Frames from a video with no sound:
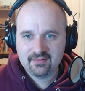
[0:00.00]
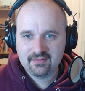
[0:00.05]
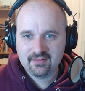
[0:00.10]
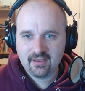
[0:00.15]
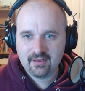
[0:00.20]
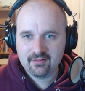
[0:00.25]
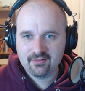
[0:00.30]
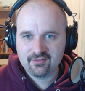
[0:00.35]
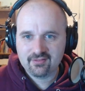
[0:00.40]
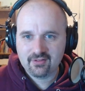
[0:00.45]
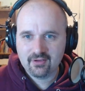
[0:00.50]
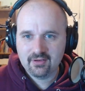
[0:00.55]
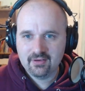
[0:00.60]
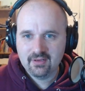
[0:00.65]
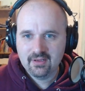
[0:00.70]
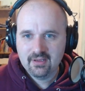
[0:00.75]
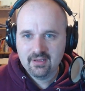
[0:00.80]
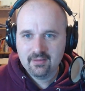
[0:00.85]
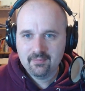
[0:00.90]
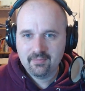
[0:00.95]
title is good.
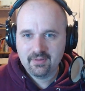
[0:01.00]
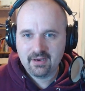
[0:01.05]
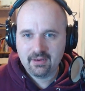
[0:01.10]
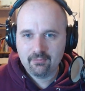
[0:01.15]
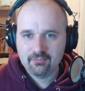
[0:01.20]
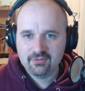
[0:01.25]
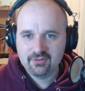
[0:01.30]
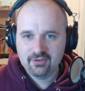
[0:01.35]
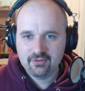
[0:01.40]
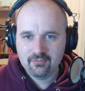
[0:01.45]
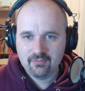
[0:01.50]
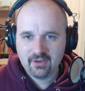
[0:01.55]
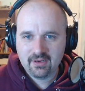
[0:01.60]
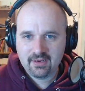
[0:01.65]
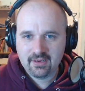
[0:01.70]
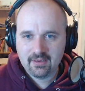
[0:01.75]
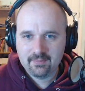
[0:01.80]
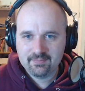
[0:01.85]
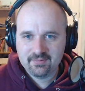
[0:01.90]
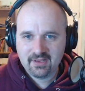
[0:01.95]
But I do want
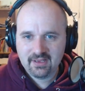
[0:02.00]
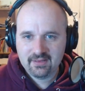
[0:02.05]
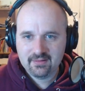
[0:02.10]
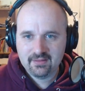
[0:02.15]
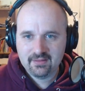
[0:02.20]
to update